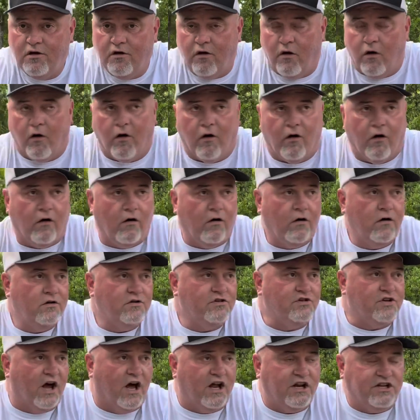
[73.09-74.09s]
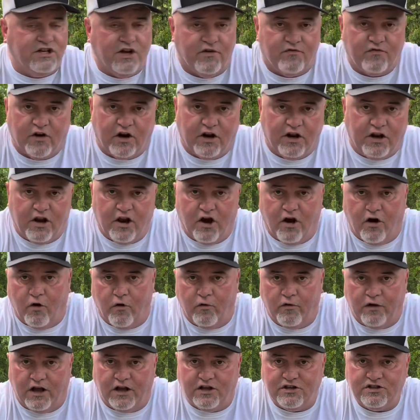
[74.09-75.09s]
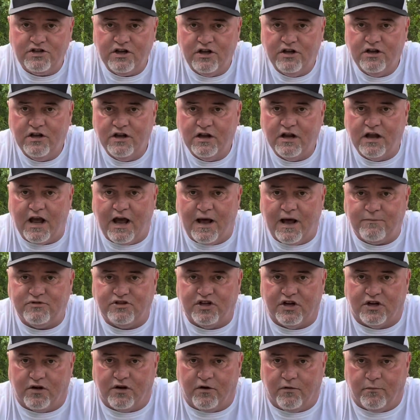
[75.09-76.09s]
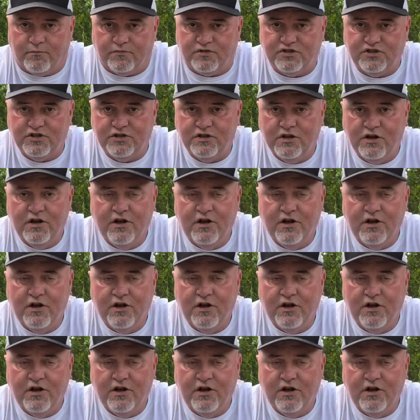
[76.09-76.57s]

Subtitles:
or scientifically known as capsicums.